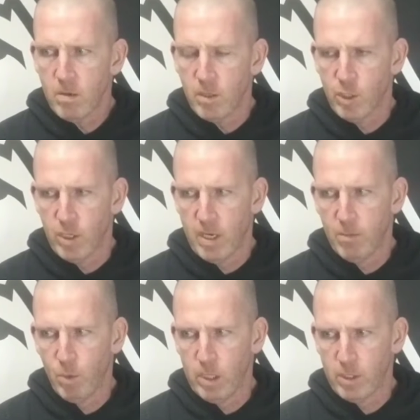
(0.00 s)
job
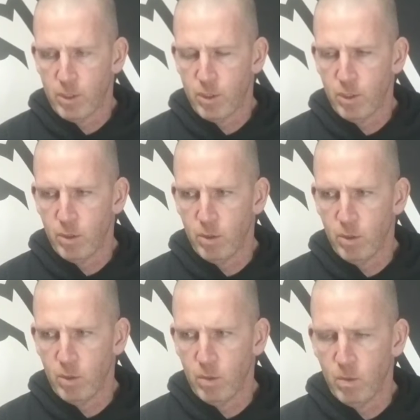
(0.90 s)
was
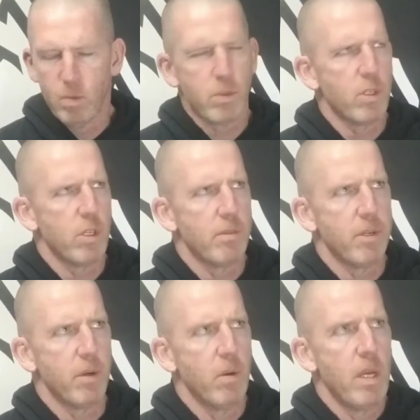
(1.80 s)
to, what was the job to do?
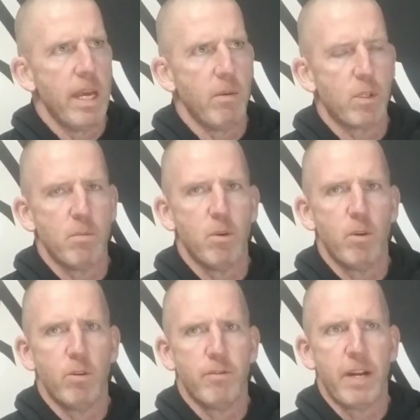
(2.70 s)
It was to
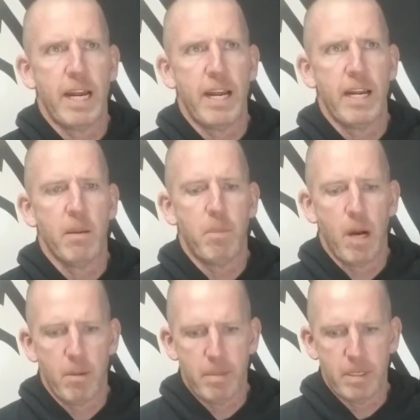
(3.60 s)
move an
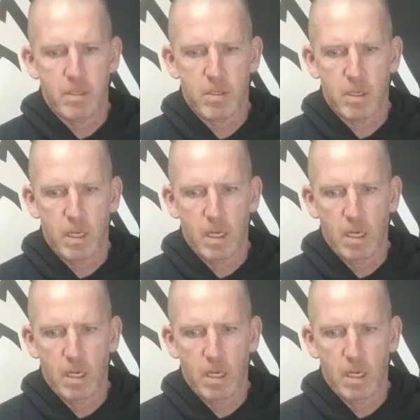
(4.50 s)
apartment, it